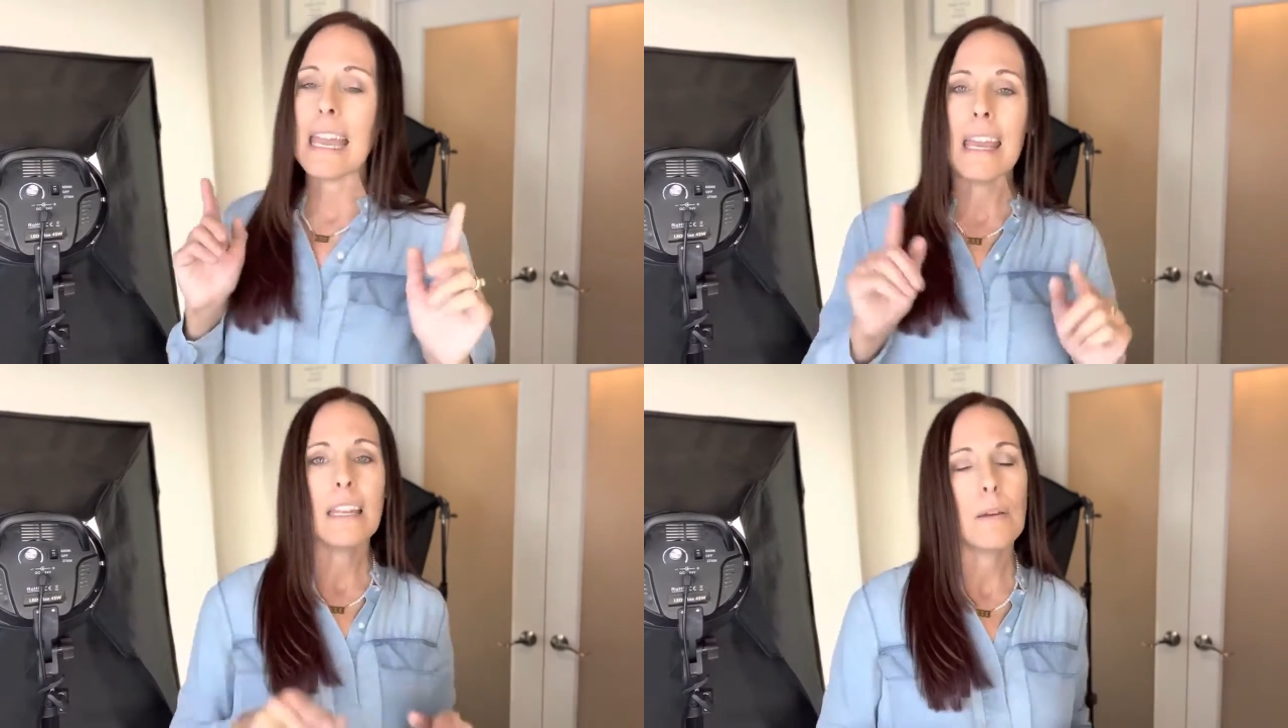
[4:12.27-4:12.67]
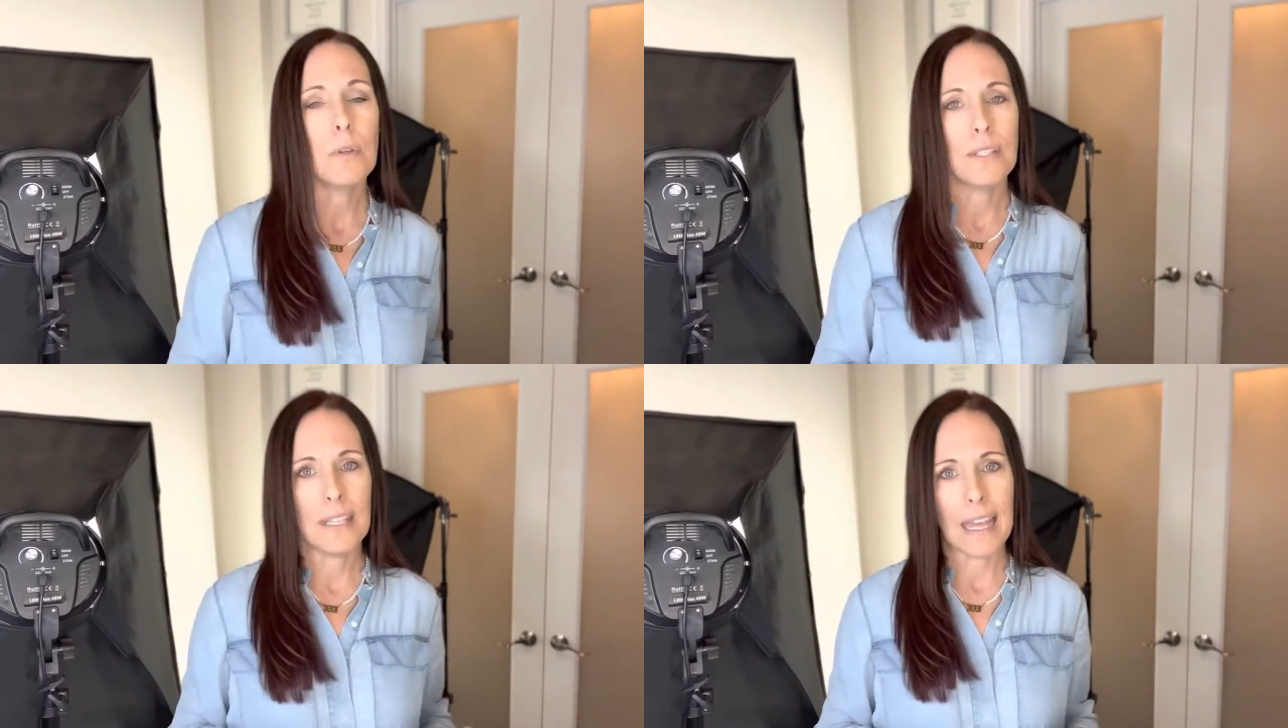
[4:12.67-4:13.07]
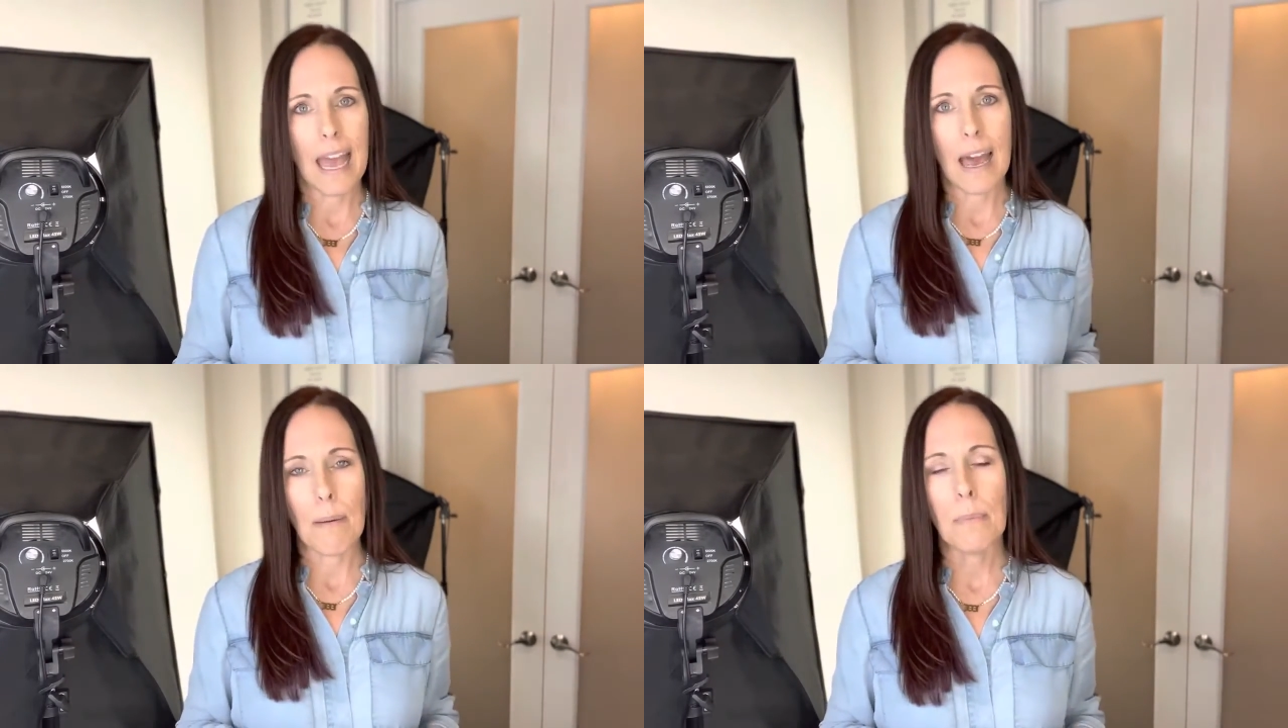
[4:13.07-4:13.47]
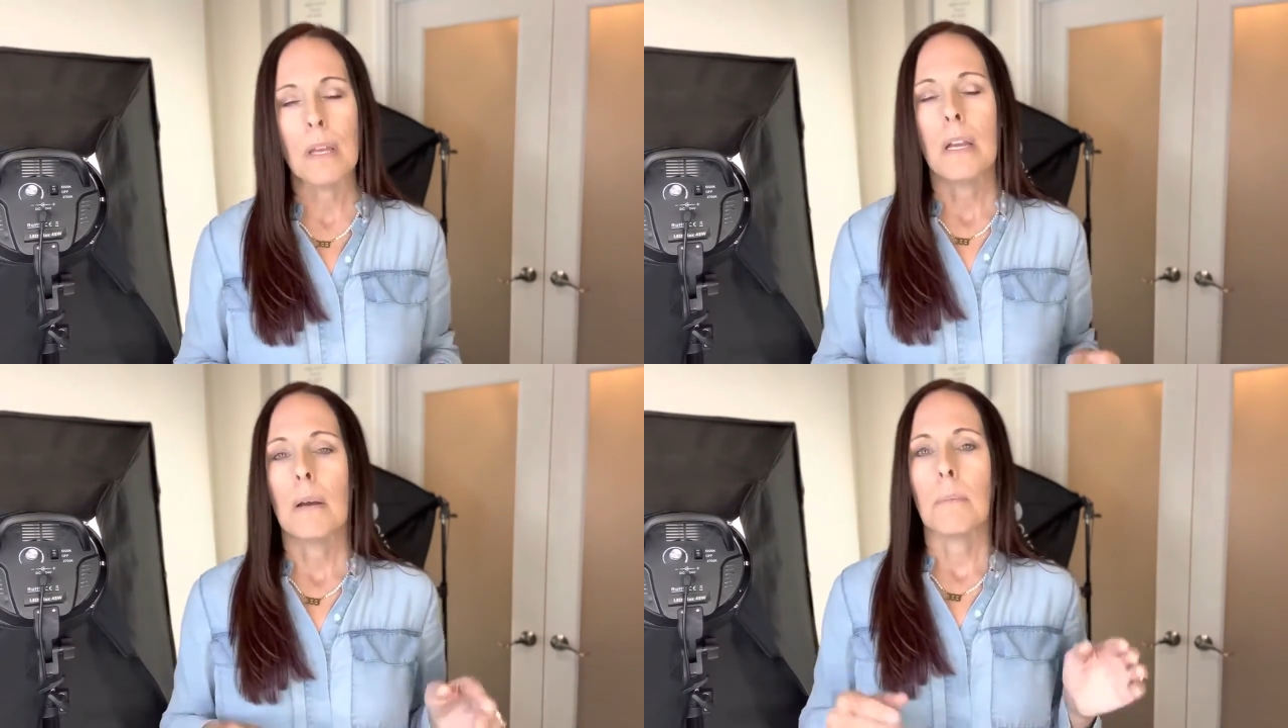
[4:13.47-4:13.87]
and I'm using the app
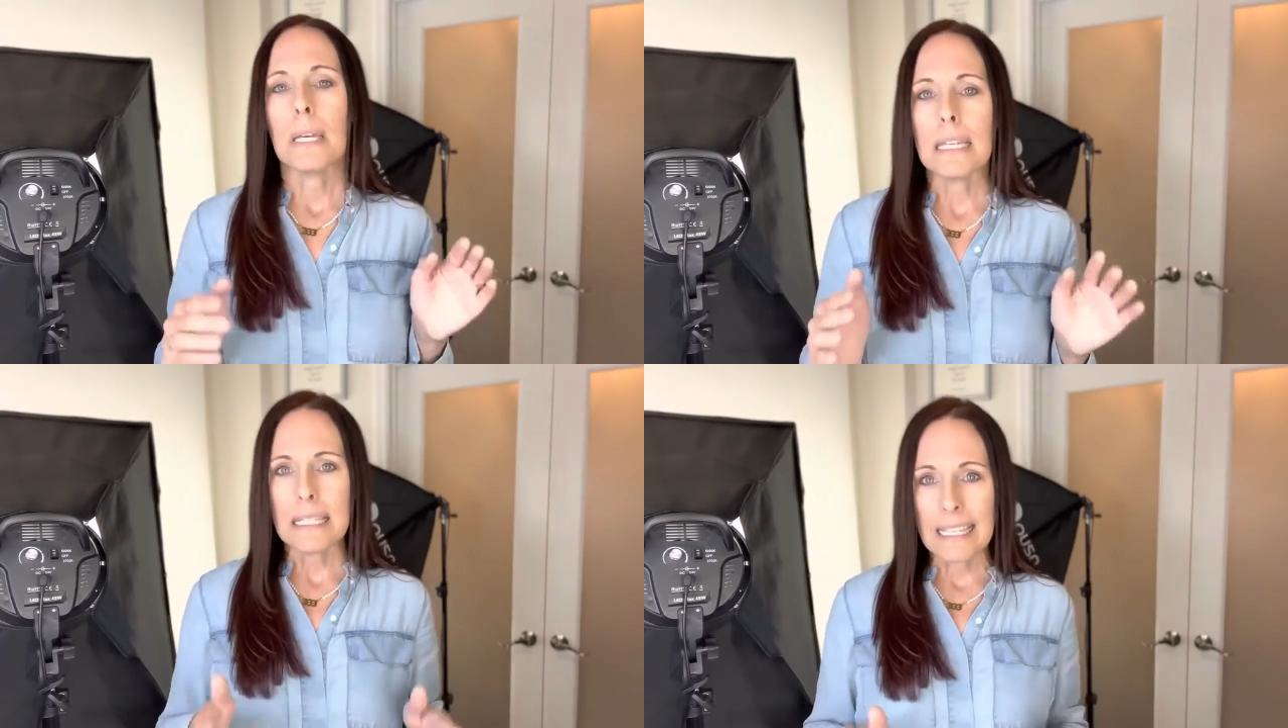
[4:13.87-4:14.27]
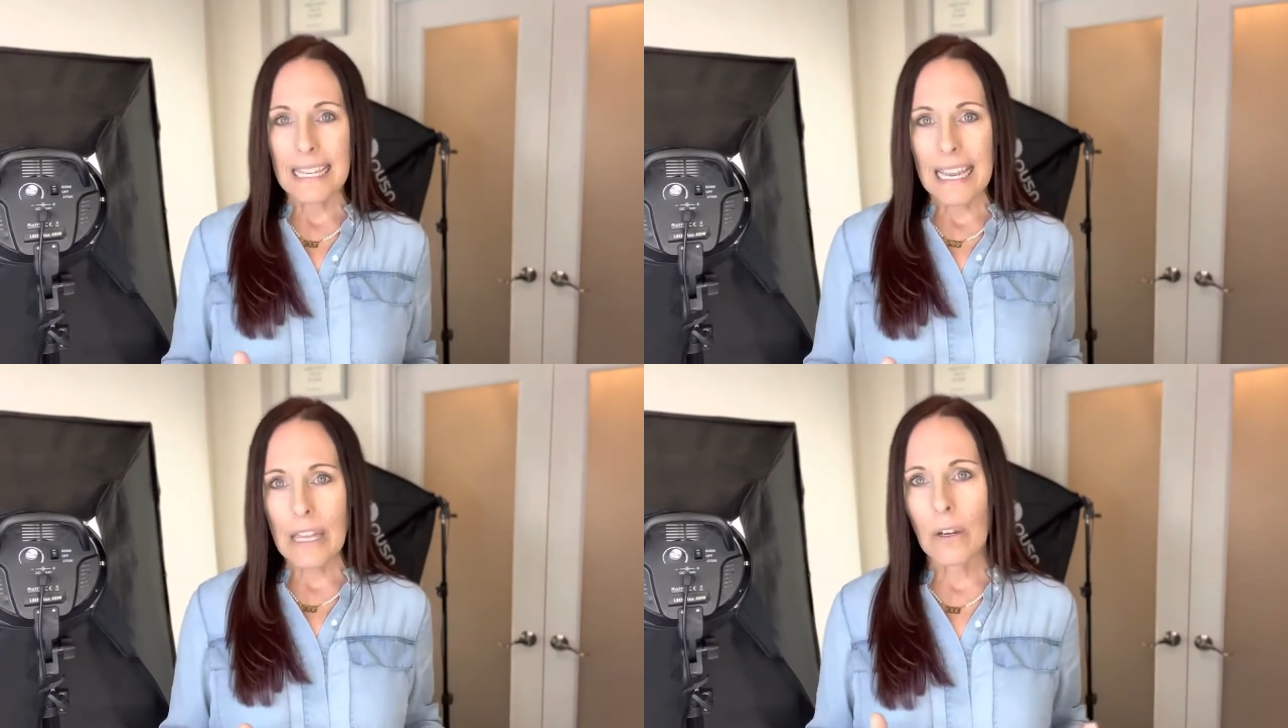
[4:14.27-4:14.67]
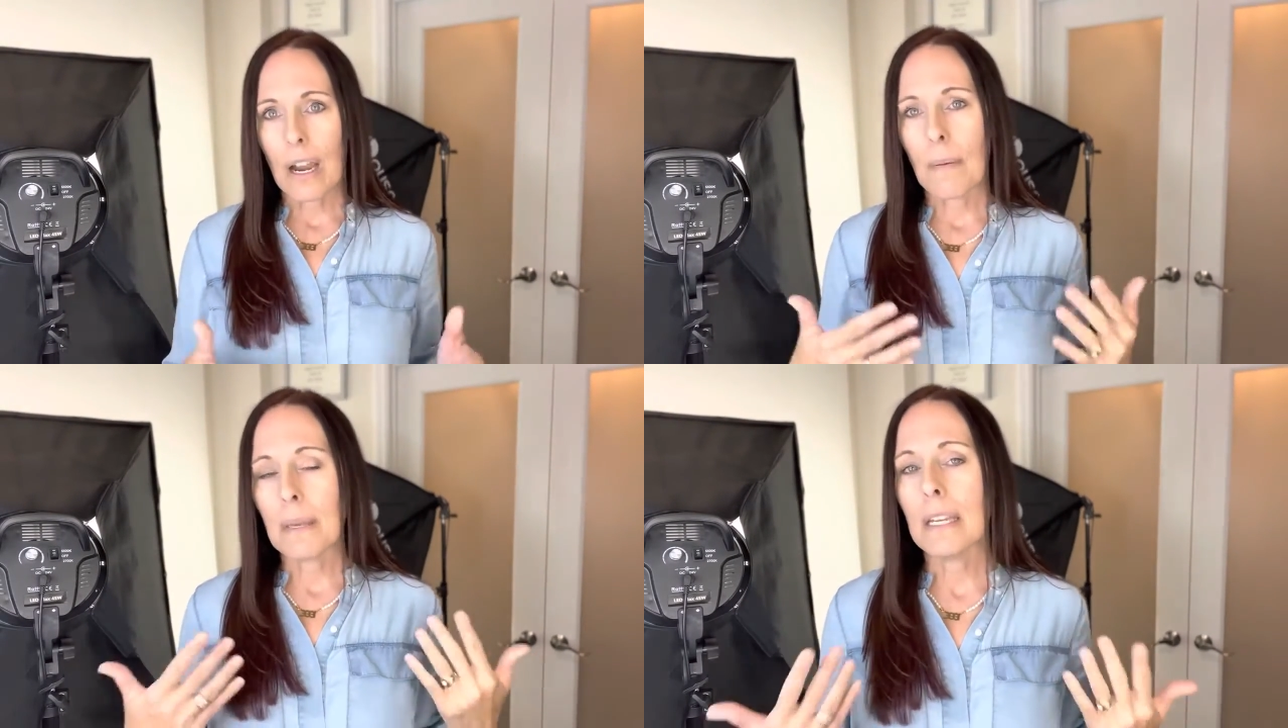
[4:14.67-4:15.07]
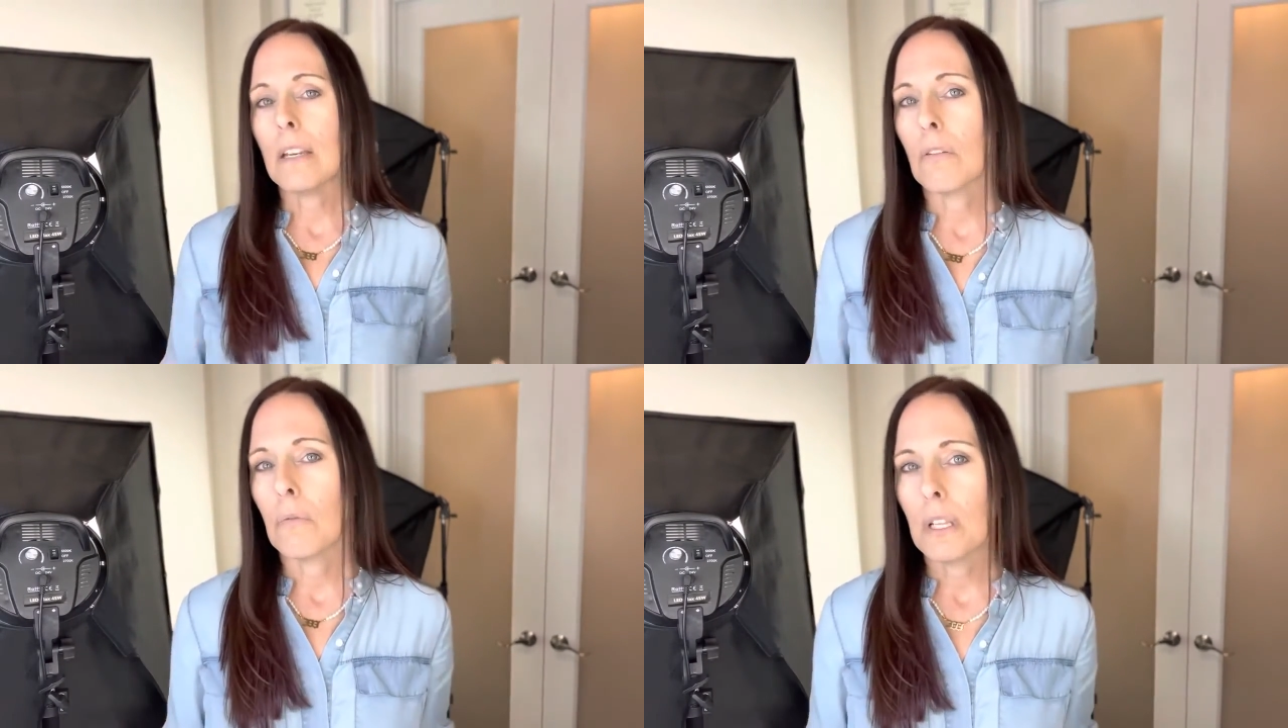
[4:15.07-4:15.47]
because together I'm
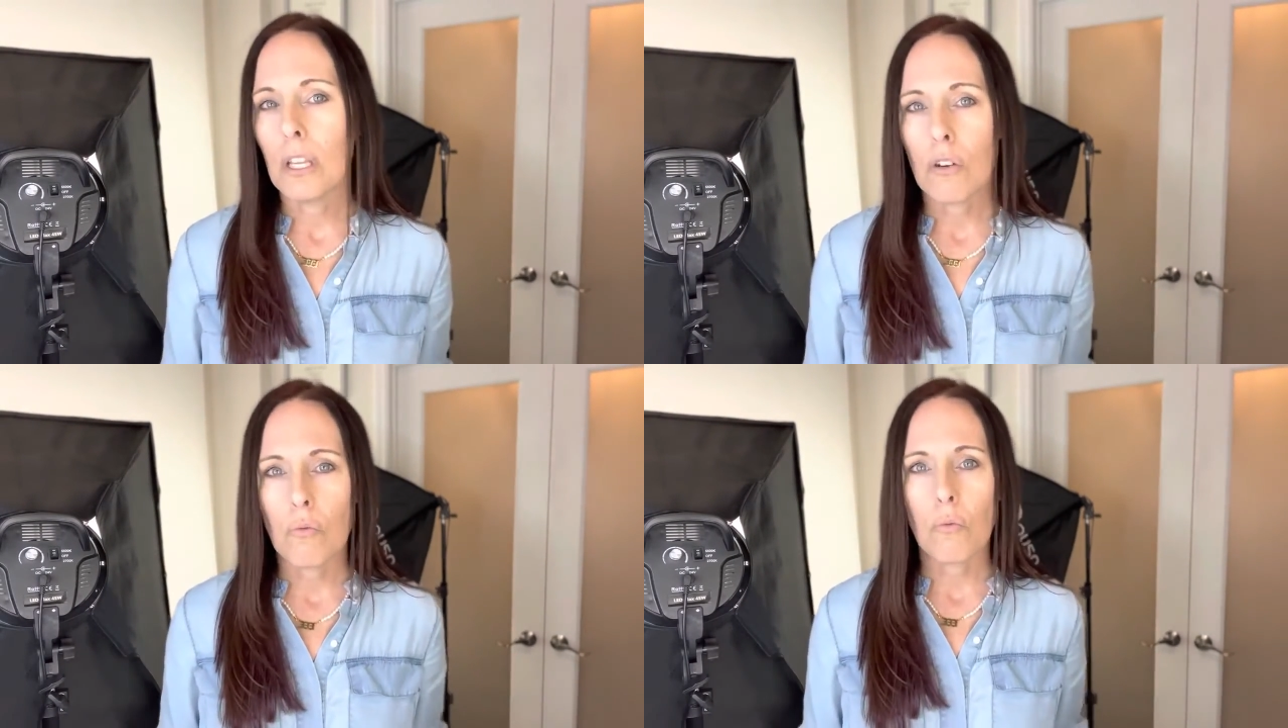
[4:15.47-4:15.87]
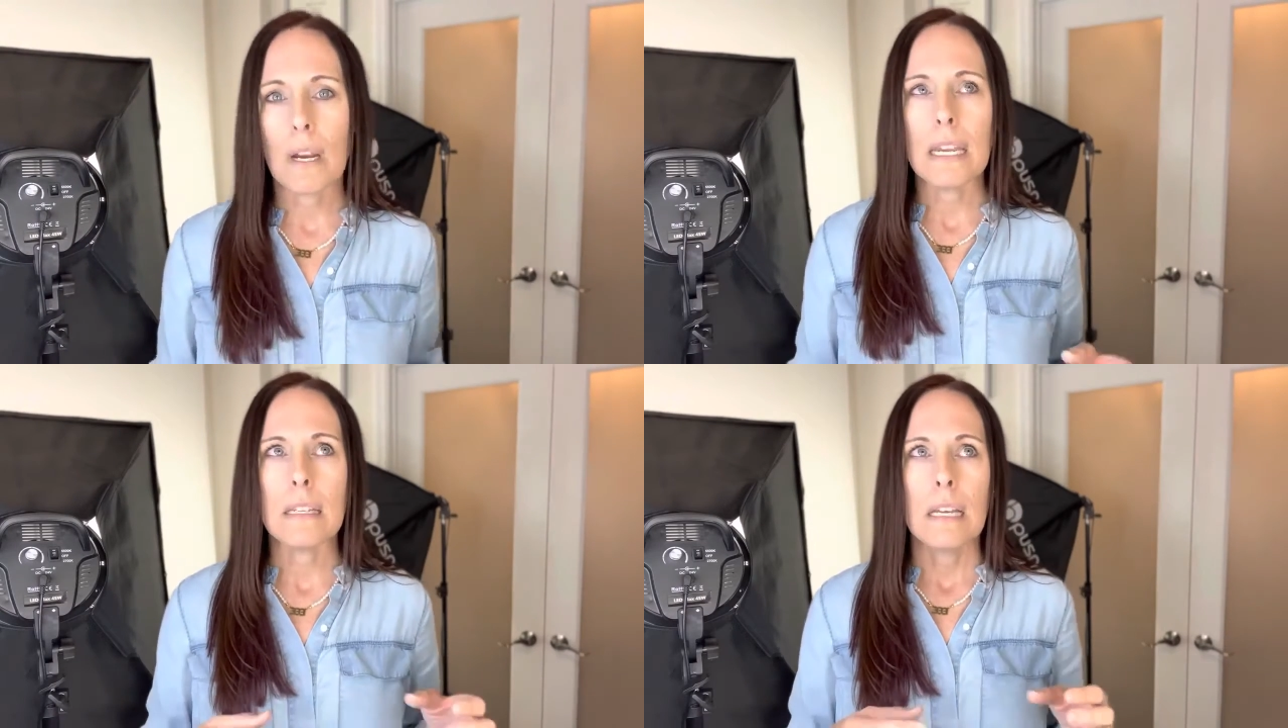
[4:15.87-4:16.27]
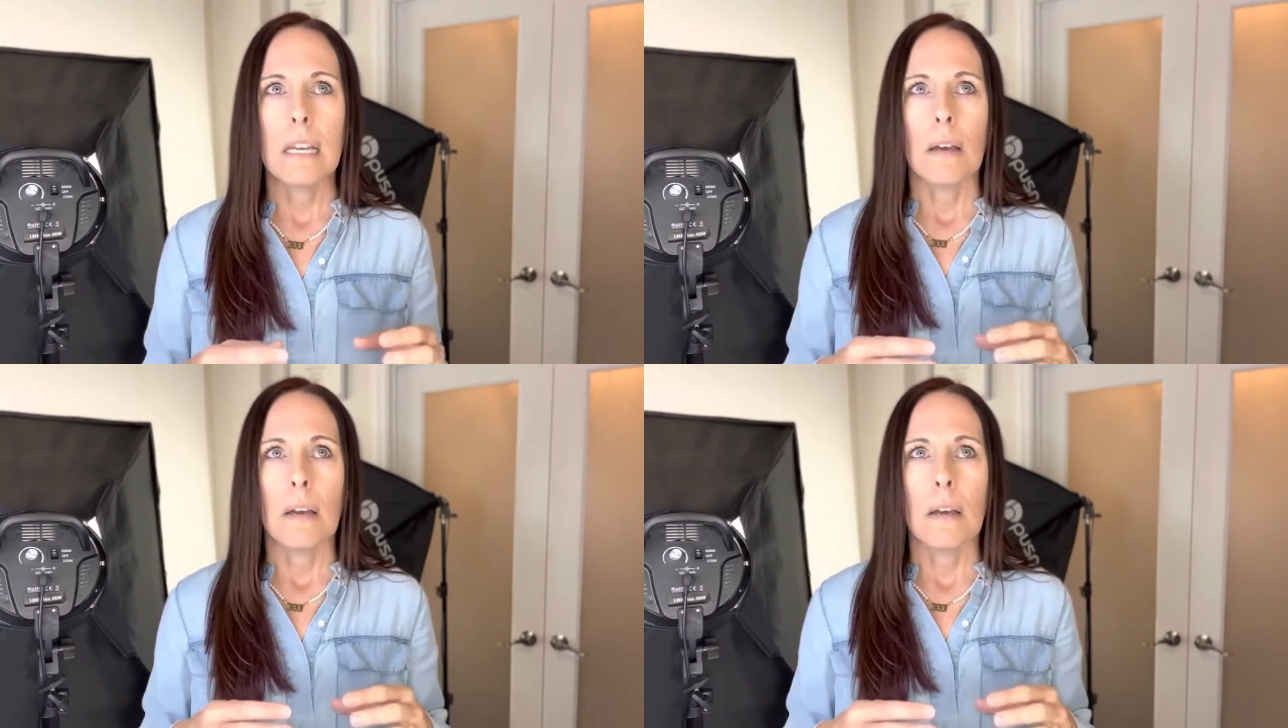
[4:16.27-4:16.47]
getting a really great